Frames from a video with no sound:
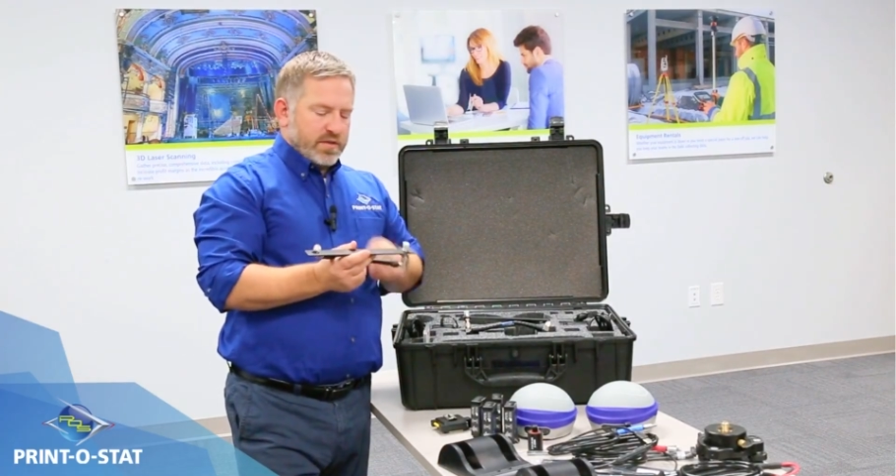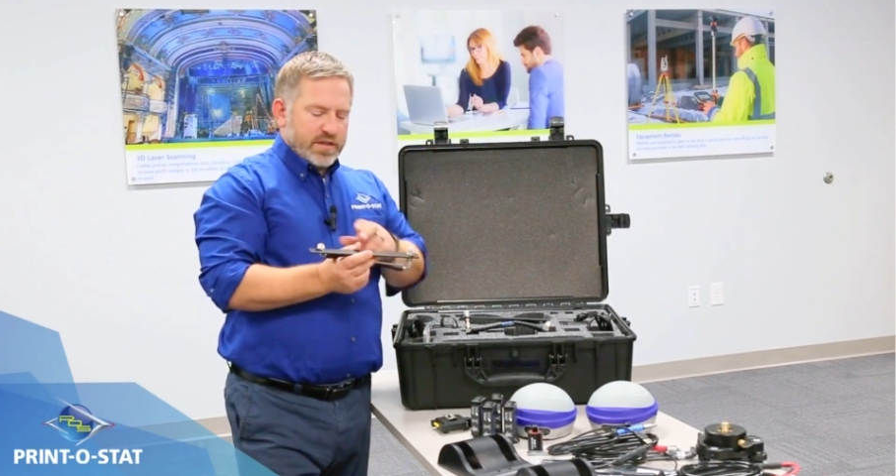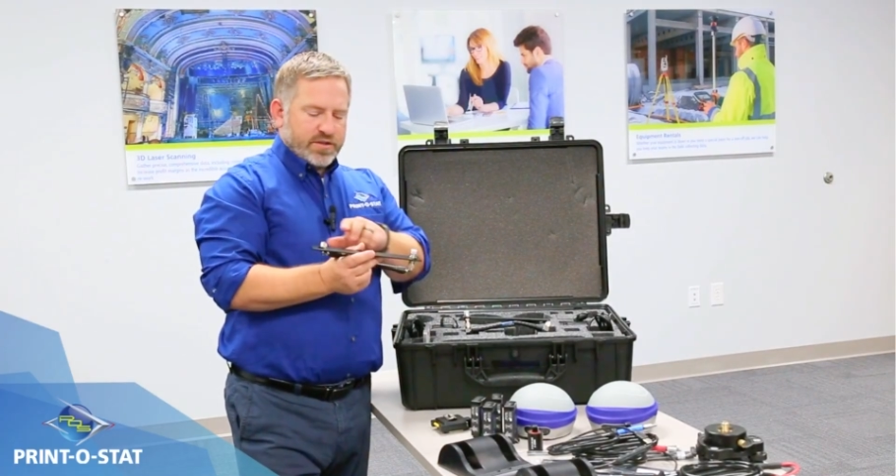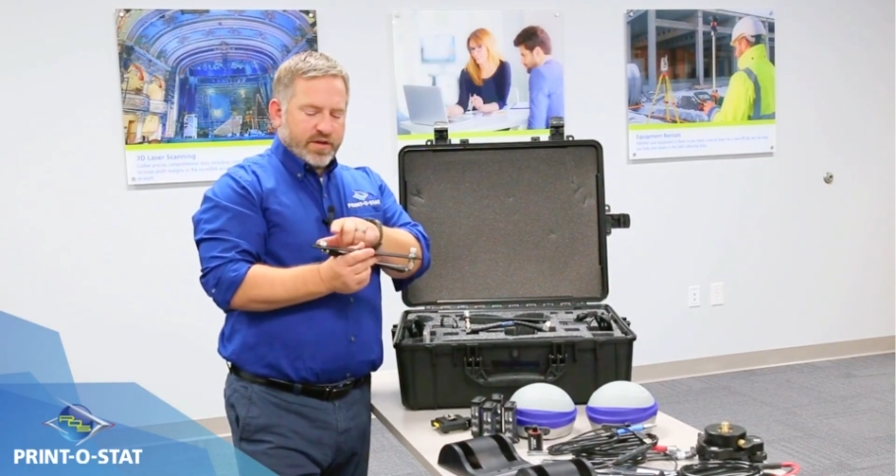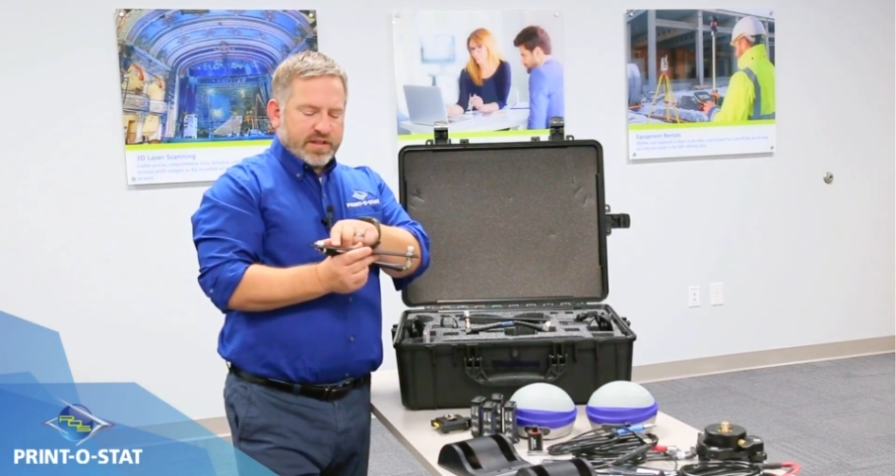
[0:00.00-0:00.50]

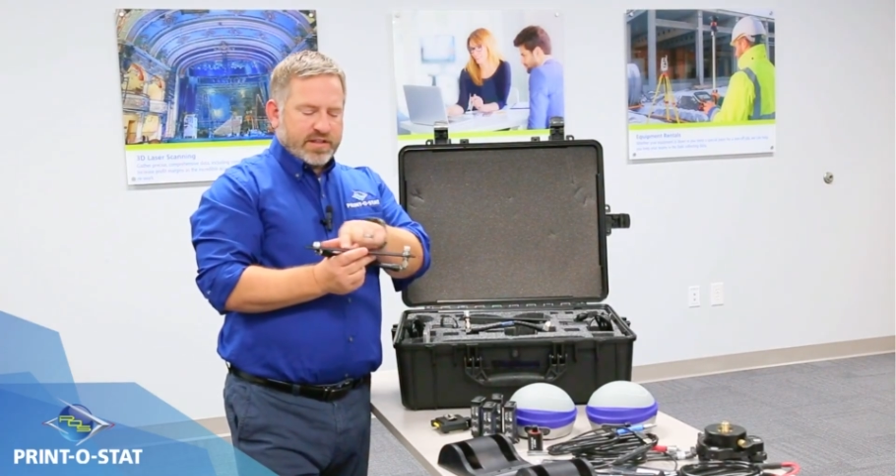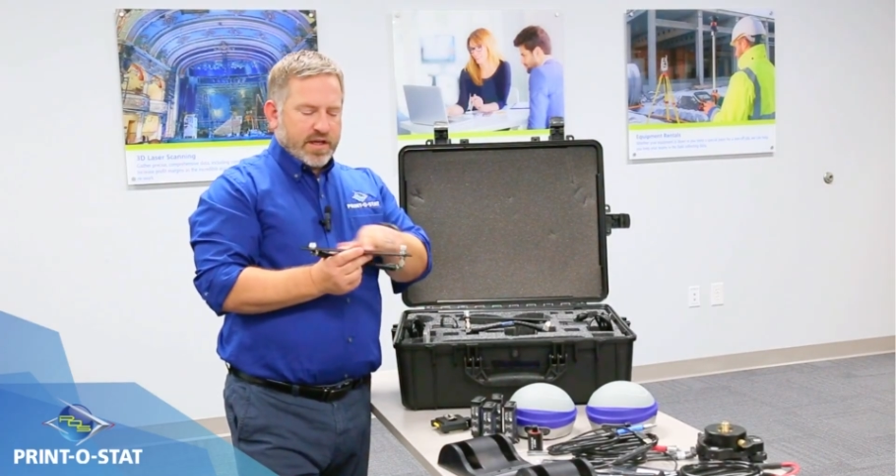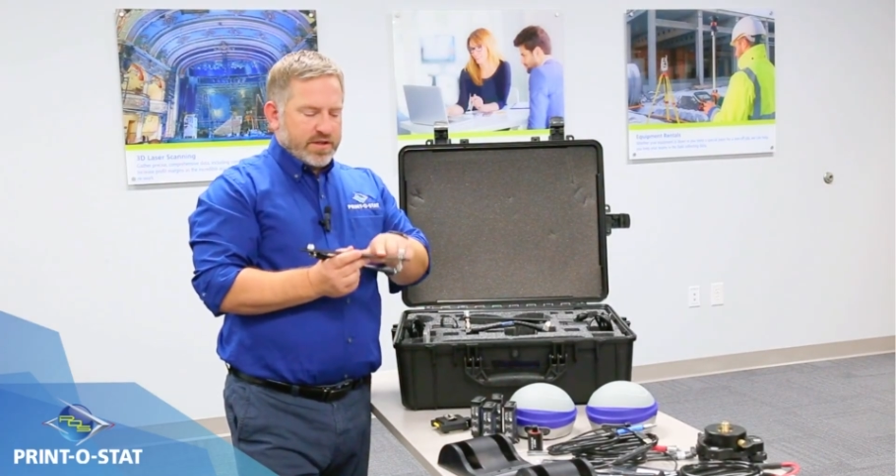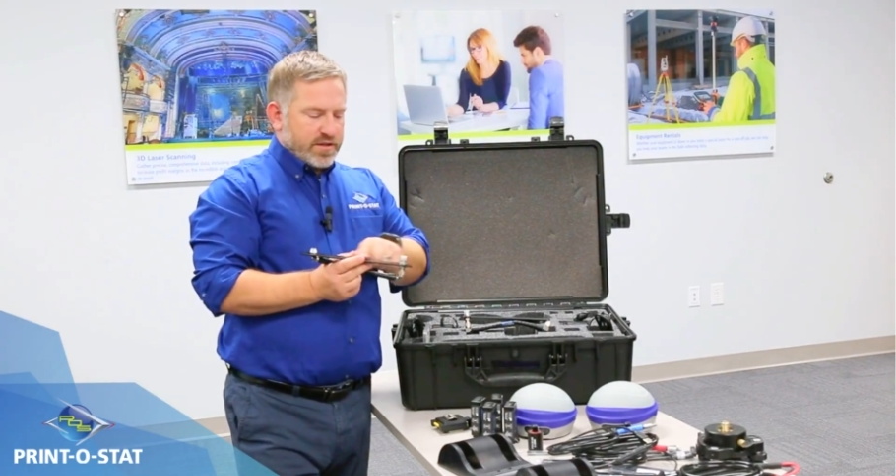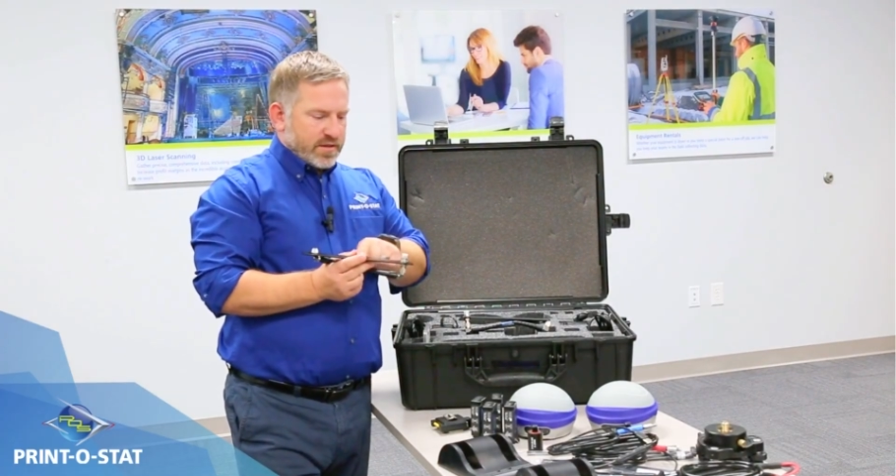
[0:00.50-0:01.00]
these are
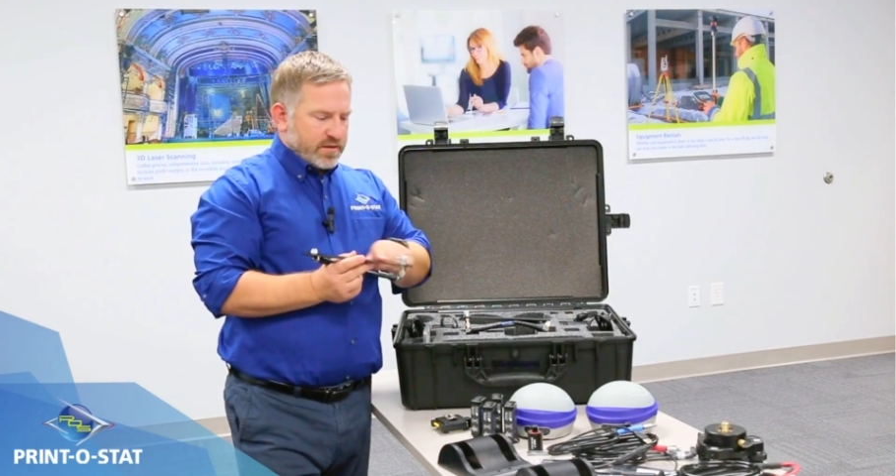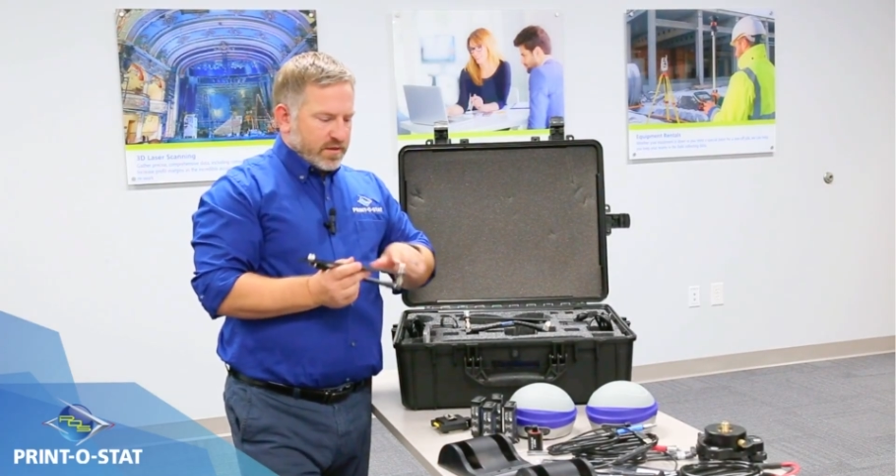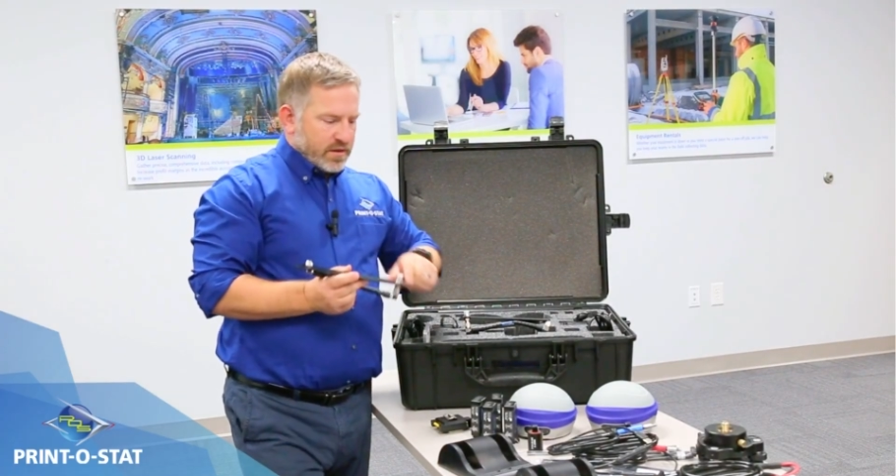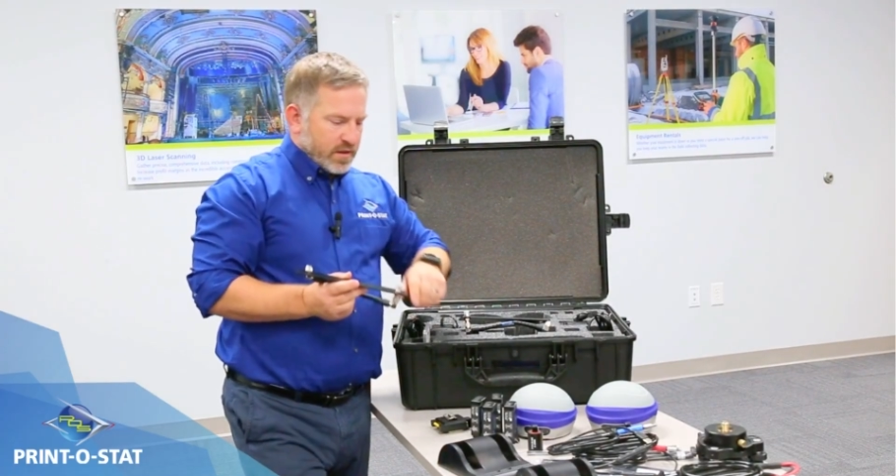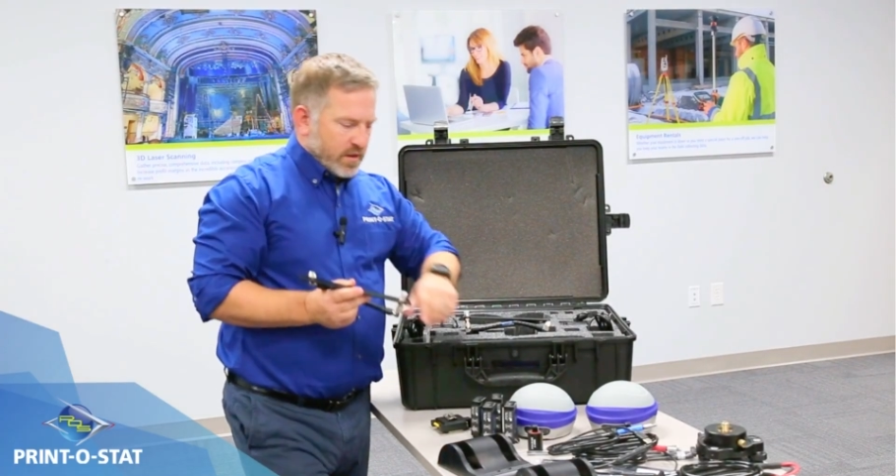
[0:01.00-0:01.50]
extensions